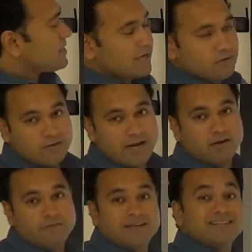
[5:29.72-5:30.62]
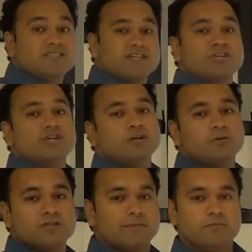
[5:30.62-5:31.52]
like kind of an instruction
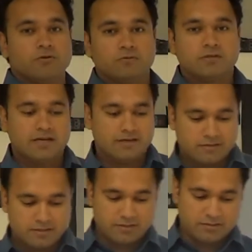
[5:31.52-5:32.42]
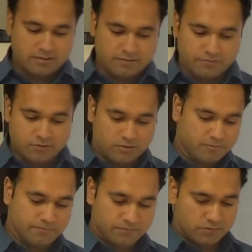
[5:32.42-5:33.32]
to Jumbune that
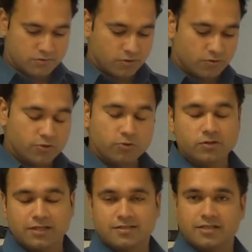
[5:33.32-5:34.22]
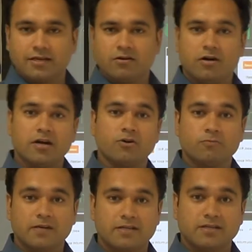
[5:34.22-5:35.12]
so you do this thing on
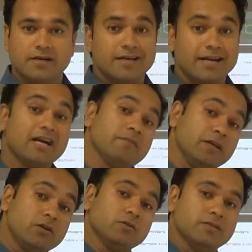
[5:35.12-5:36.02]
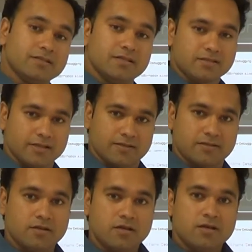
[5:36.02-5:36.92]
Hadoop cluster and let me know these
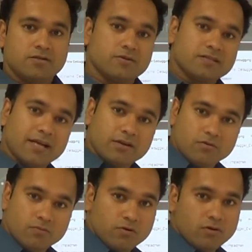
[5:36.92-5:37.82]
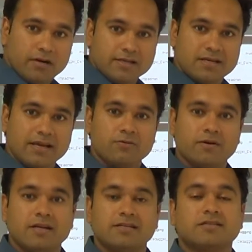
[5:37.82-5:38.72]
things. So it's like more or less like
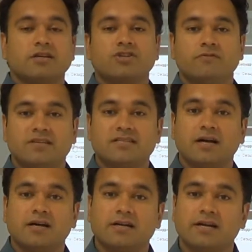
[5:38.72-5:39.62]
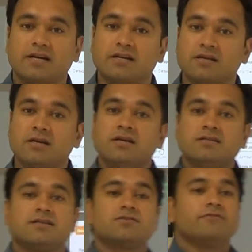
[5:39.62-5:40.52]
an instruction wizard, right,
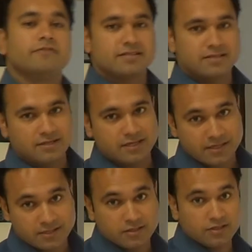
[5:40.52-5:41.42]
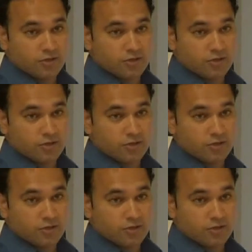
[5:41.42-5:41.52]
just to facilitate the